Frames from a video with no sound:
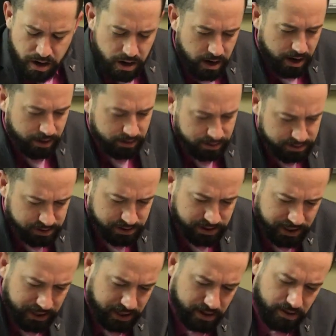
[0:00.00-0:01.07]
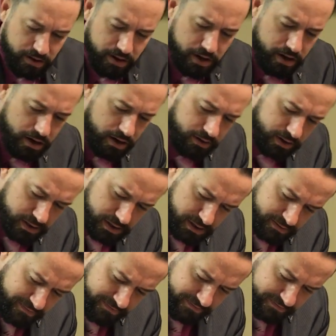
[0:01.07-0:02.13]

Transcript: All right, let's see here. This is